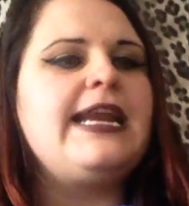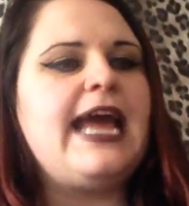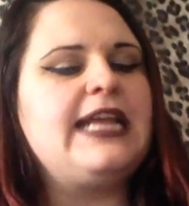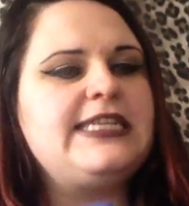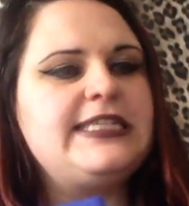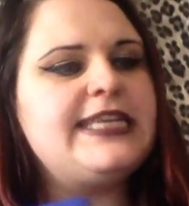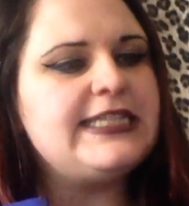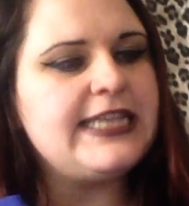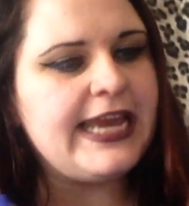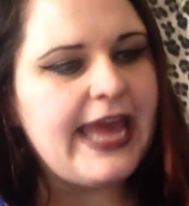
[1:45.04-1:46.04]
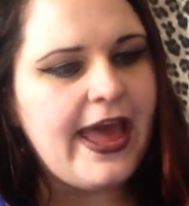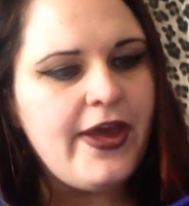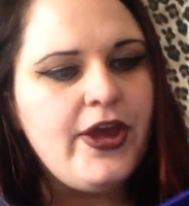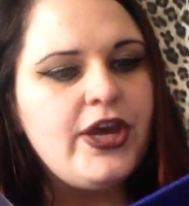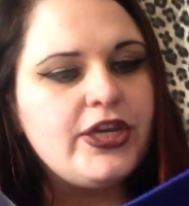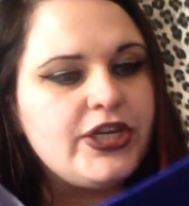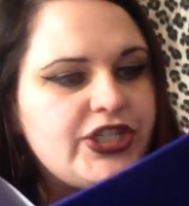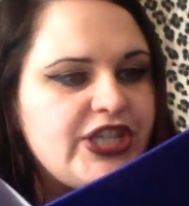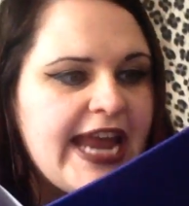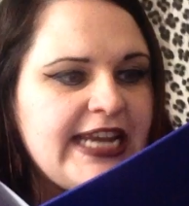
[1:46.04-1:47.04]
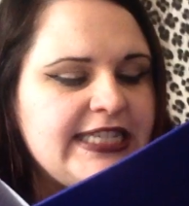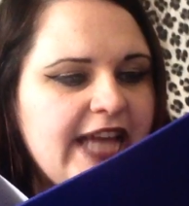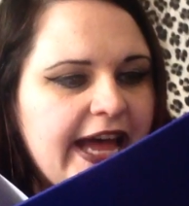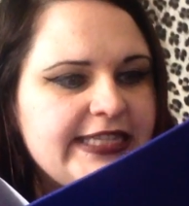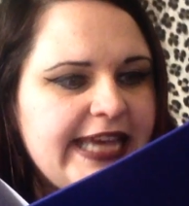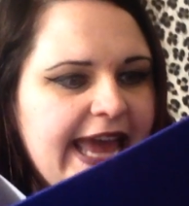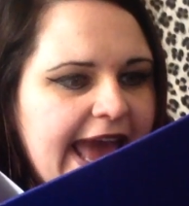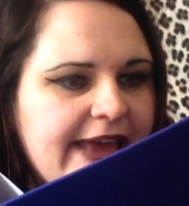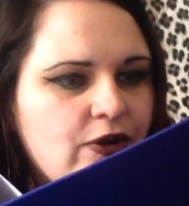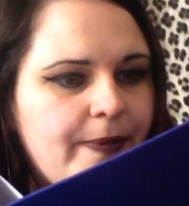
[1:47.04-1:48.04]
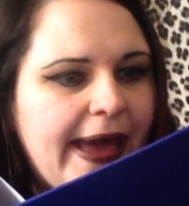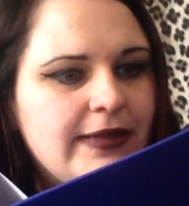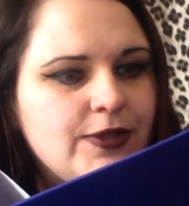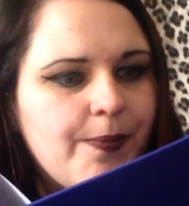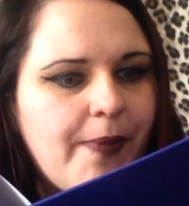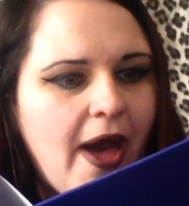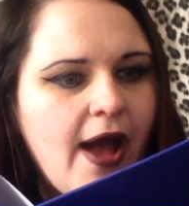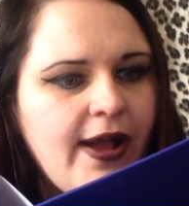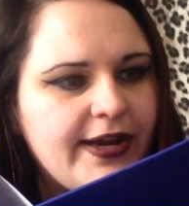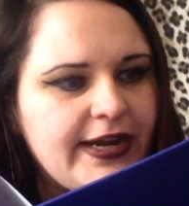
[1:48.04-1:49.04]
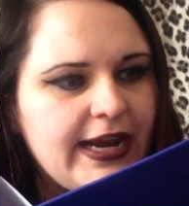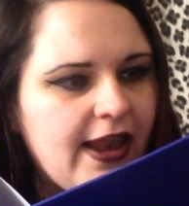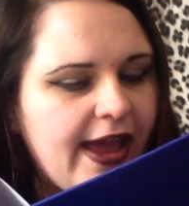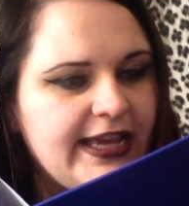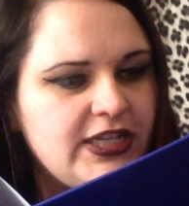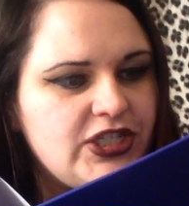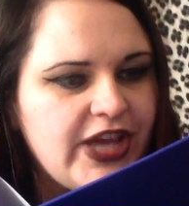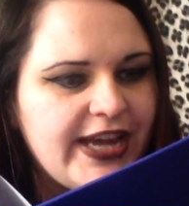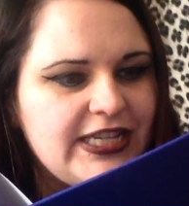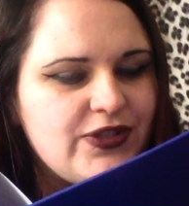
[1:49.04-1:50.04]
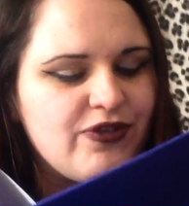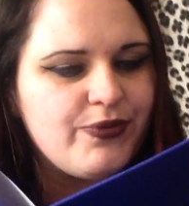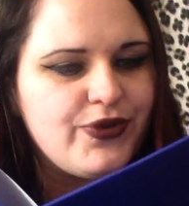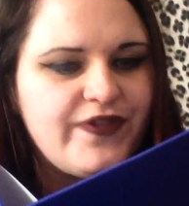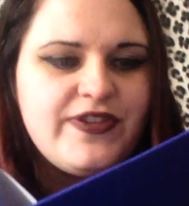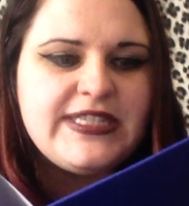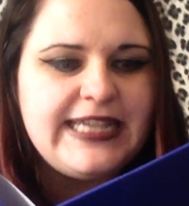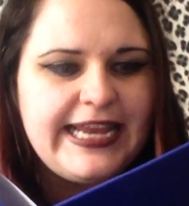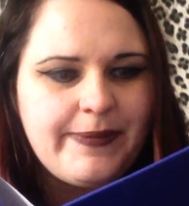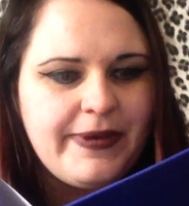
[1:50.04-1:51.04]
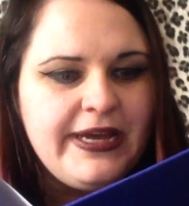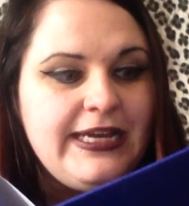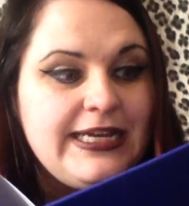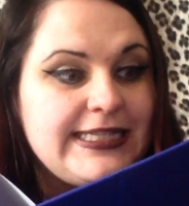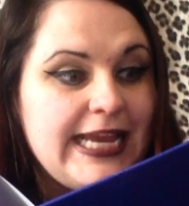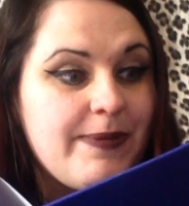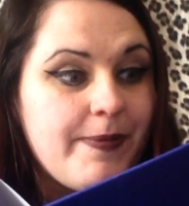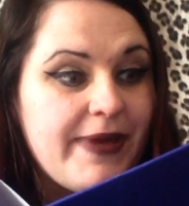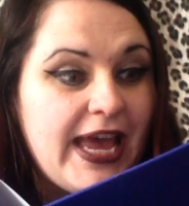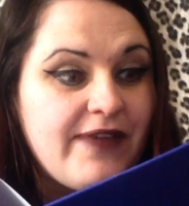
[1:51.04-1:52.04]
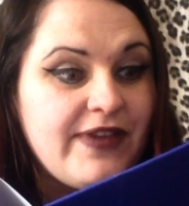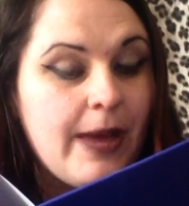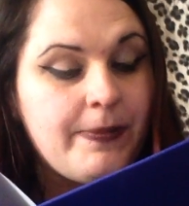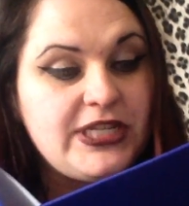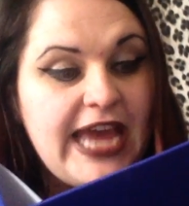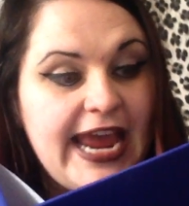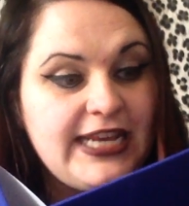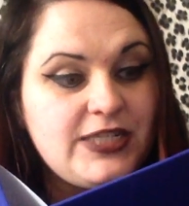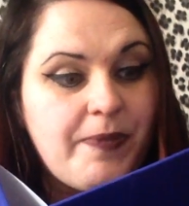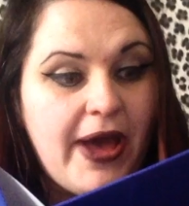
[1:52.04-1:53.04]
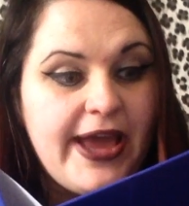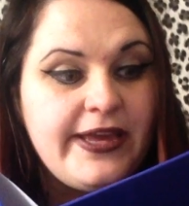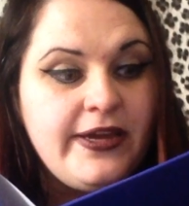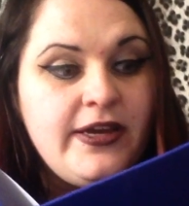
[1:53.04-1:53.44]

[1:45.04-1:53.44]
and it actually says in here, your journey starts here. You're about to embark on an enlightened journey to improve your sleep. Sleep and behaviour can be changed by